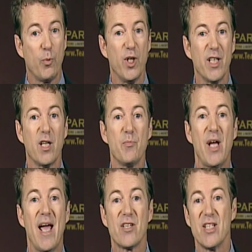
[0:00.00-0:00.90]
income
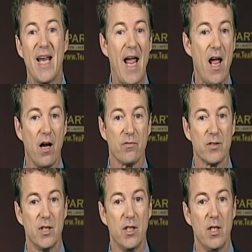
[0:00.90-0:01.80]
tax in half,
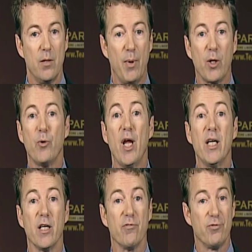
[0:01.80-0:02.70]
by
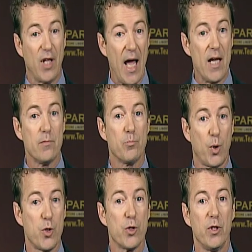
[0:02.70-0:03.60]
creating a flat
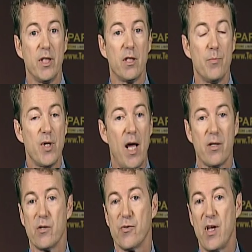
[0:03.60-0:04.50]
personal income
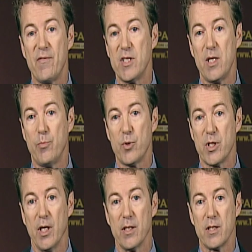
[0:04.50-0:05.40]
tax of
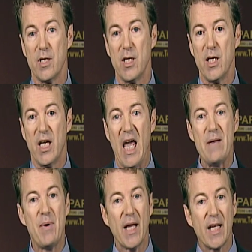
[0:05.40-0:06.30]
17%, and
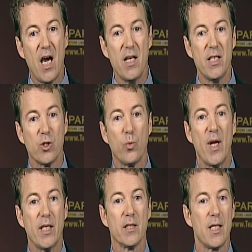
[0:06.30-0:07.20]
by cutting the
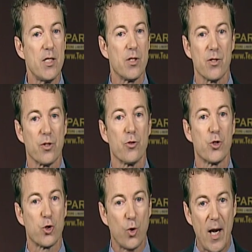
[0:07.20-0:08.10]
regulations that are
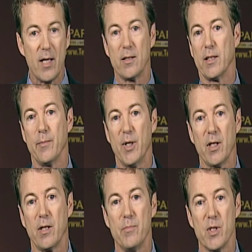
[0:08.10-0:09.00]
strangling
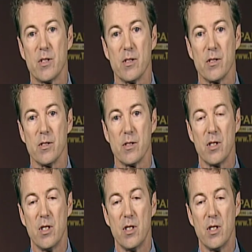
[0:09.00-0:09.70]
American businesses.